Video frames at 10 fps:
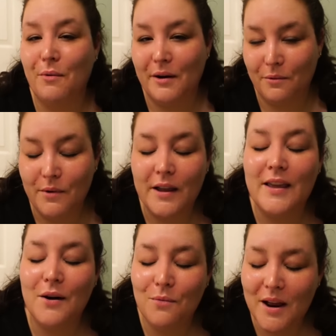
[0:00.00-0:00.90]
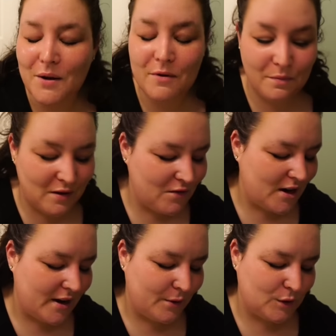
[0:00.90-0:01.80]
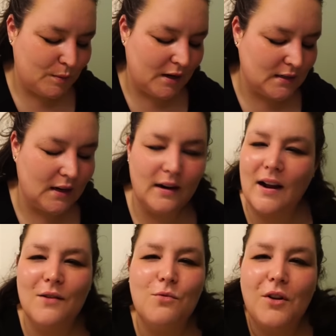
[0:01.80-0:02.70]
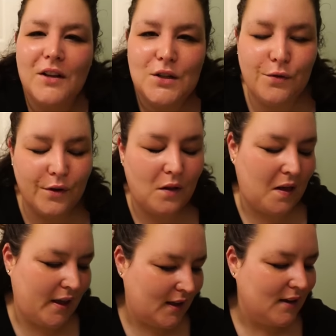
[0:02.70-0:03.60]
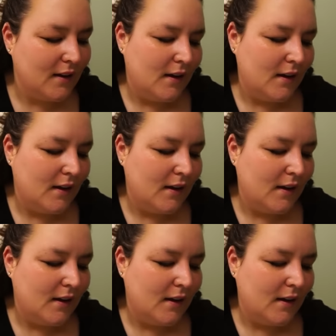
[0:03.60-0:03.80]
what, get ready with me videos because I, I really do feel like